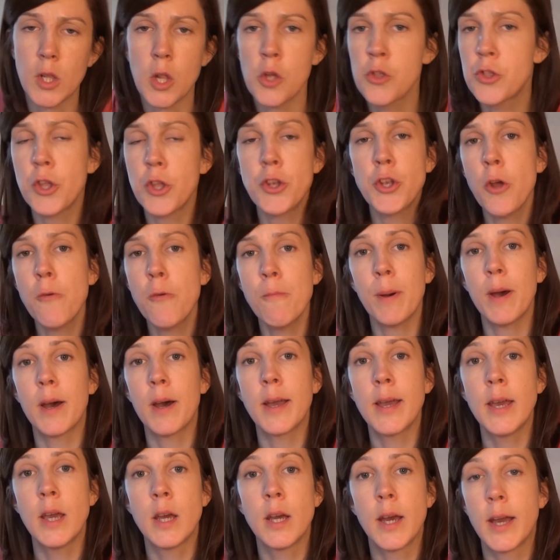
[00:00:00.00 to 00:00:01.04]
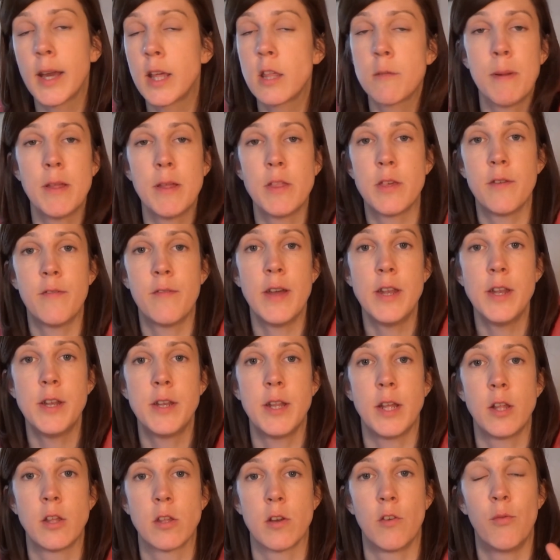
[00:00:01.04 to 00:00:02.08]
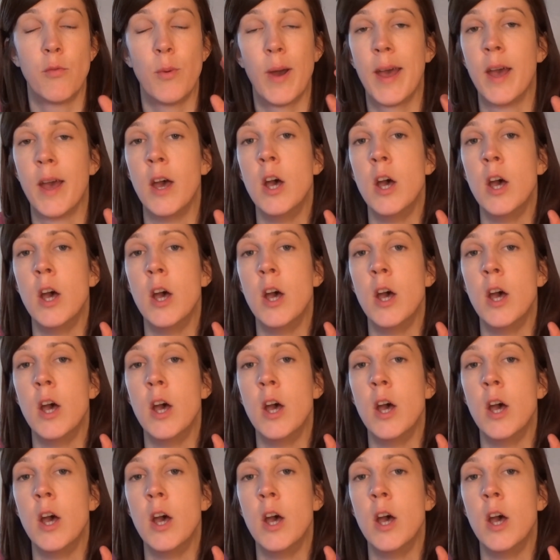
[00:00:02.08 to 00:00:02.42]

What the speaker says: So don't buy expensive editing software.